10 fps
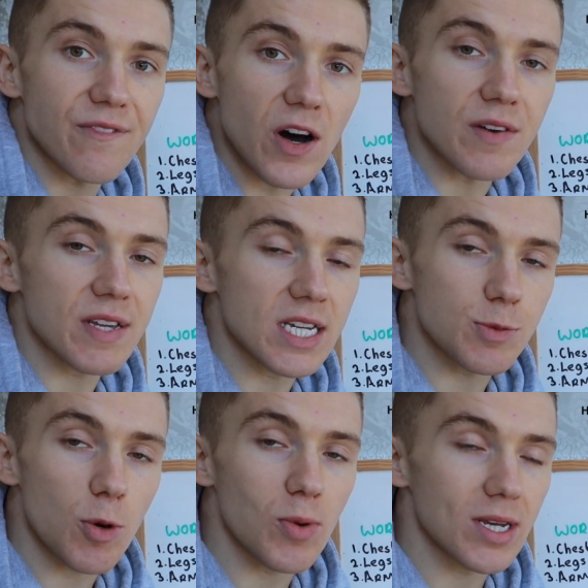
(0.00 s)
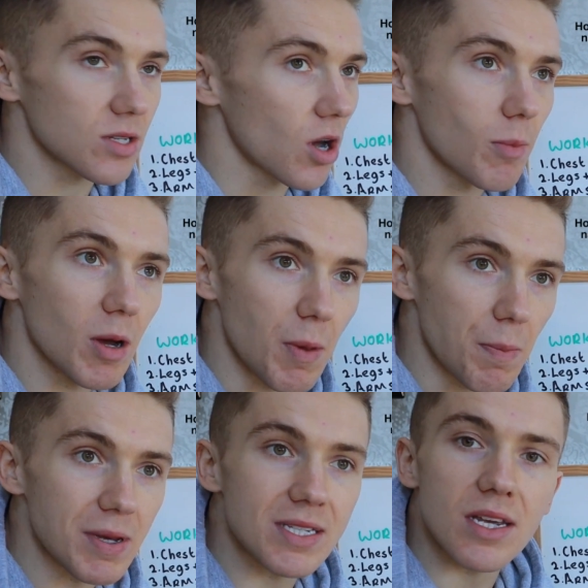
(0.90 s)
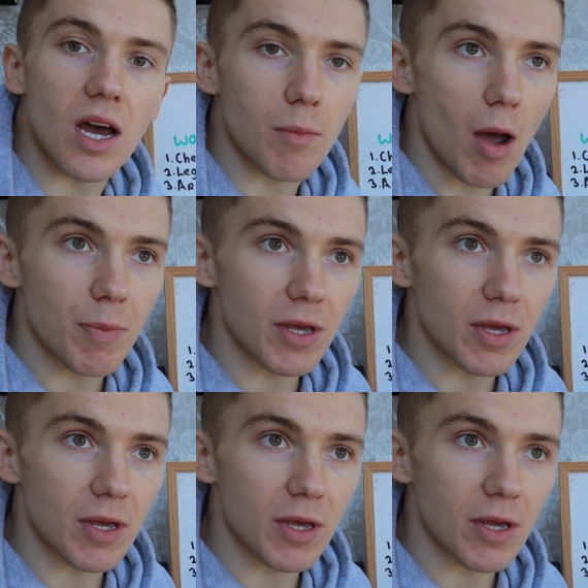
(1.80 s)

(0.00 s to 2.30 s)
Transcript: five days per week, so I might be busy, I might